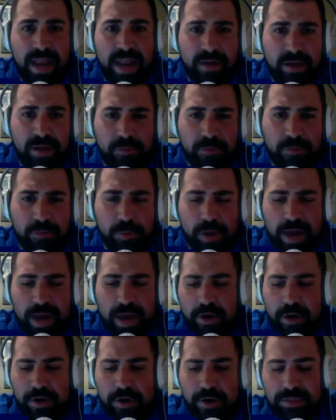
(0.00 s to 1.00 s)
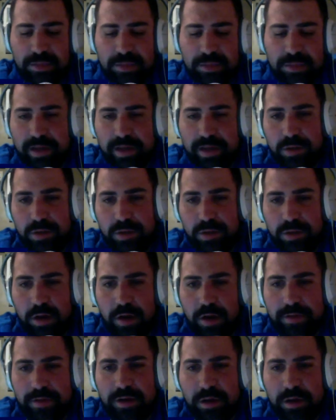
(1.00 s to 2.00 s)
from what I heard, it's playable on
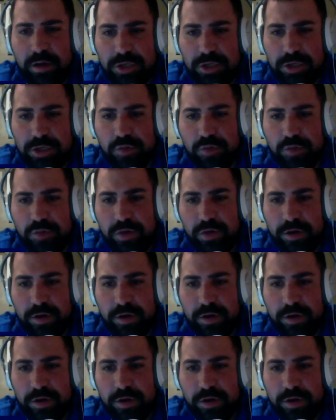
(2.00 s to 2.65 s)
the show floor,